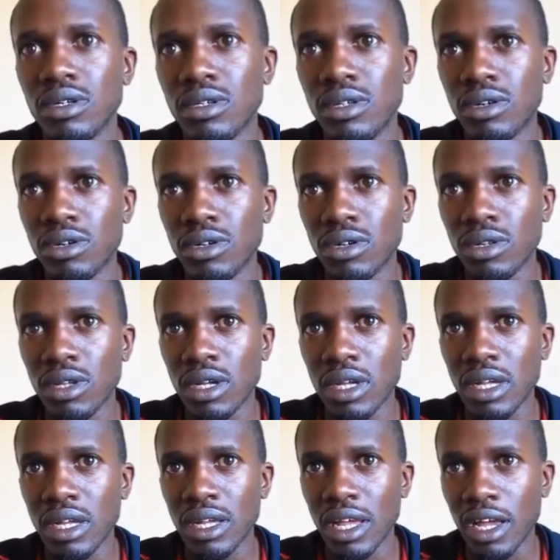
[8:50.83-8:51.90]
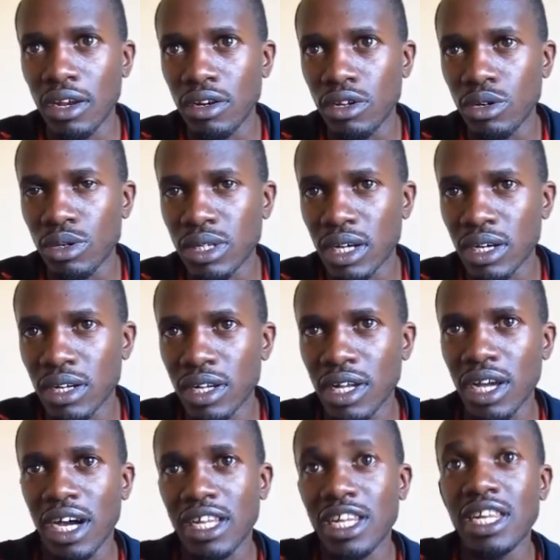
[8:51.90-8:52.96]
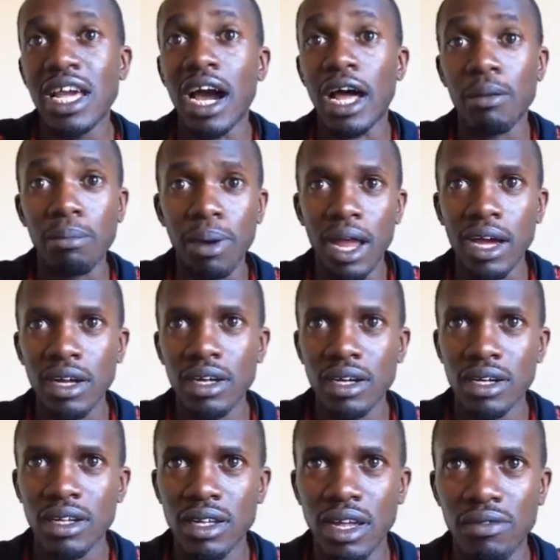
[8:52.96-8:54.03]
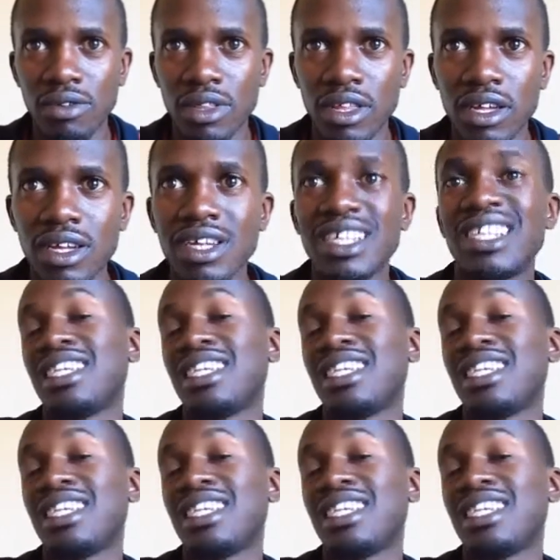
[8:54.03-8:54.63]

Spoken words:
you know, to the end user, and then they unplug everything,